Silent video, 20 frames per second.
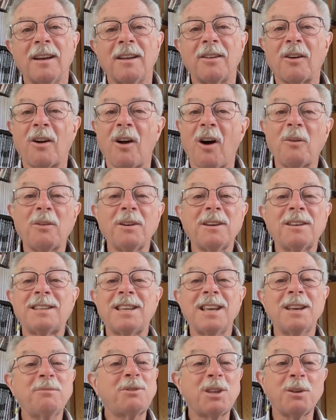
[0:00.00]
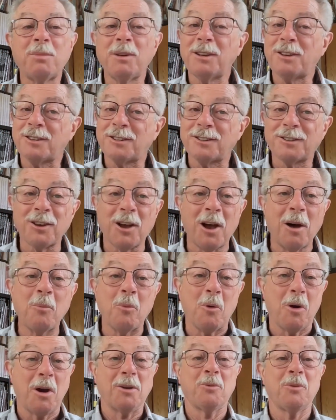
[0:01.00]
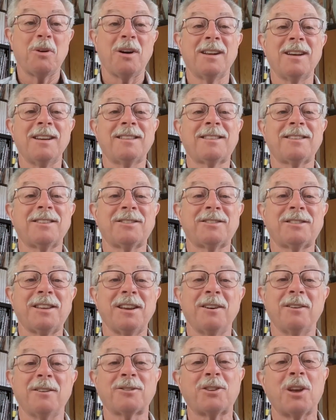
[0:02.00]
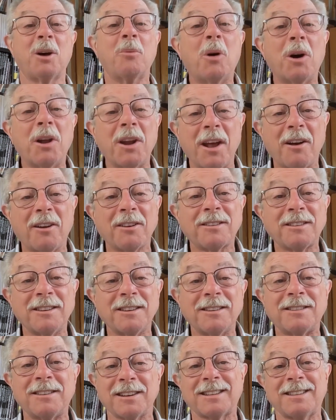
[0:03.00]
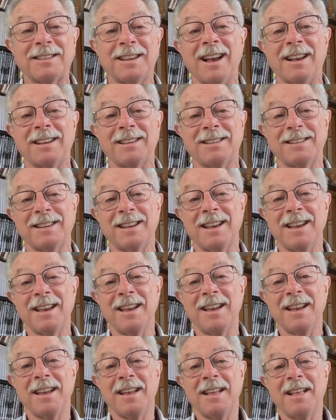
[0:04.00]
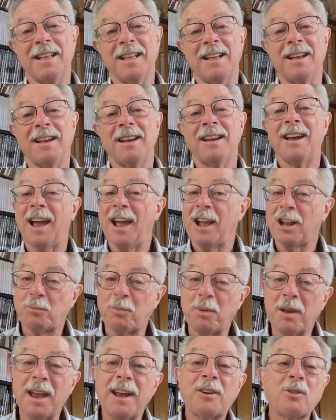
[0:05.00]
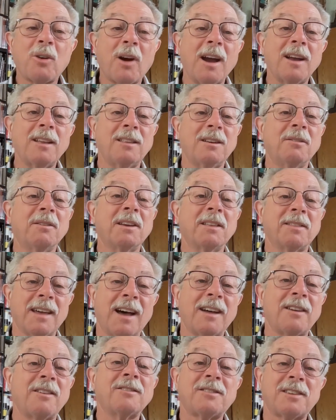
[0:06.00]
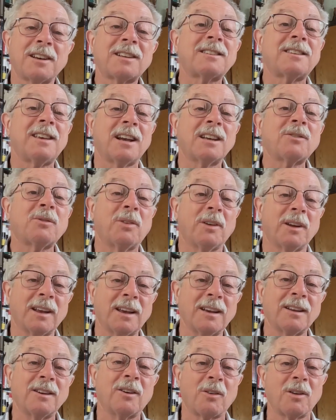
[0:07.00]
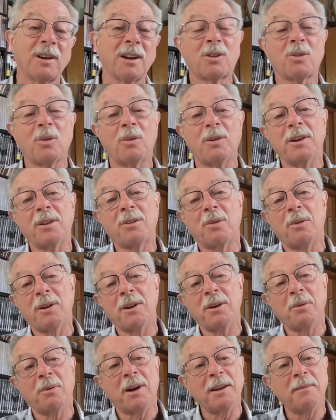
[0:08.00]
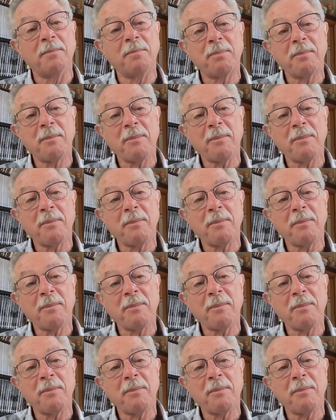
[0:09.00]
There always seems to be someone willing to steal someone else's success. HBA tried doing that unsuccessfully in early 2021.